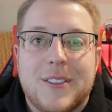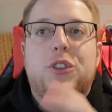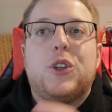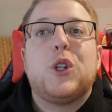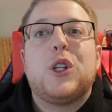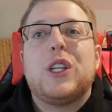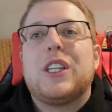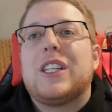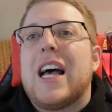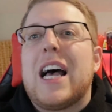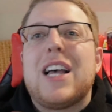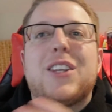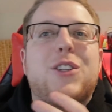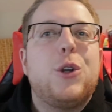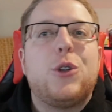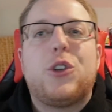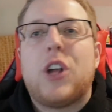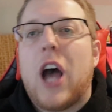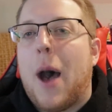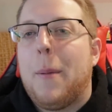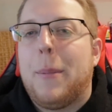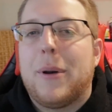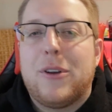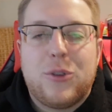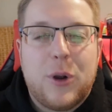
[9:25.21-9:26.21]
So these last 2
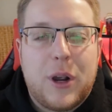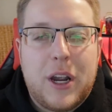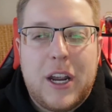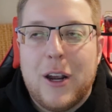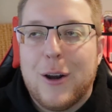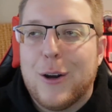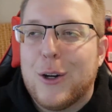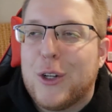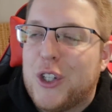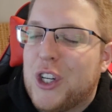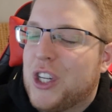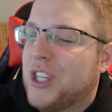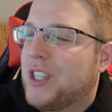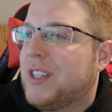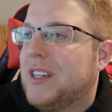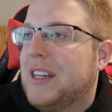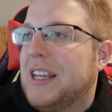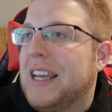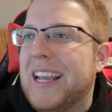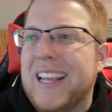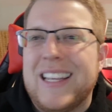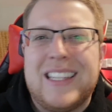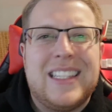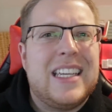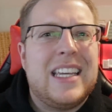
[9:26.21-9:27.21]
topics right here are just
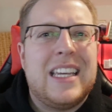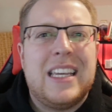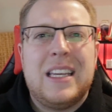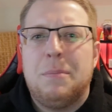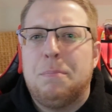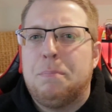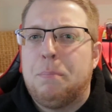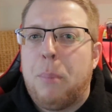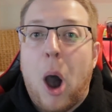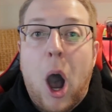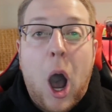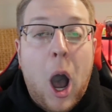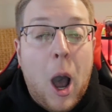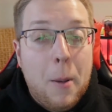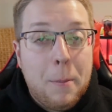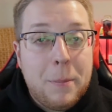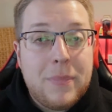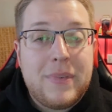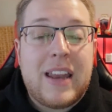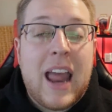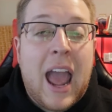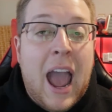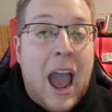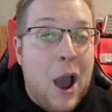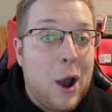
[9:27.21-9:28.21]
easy
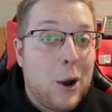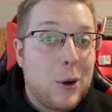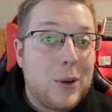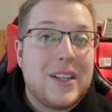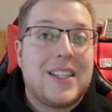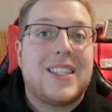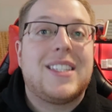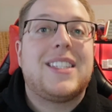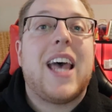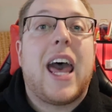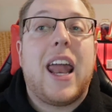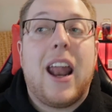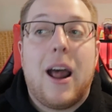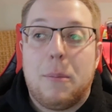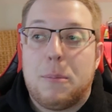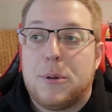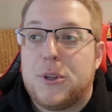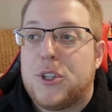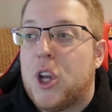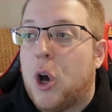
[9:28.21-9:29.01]
bomb down setup.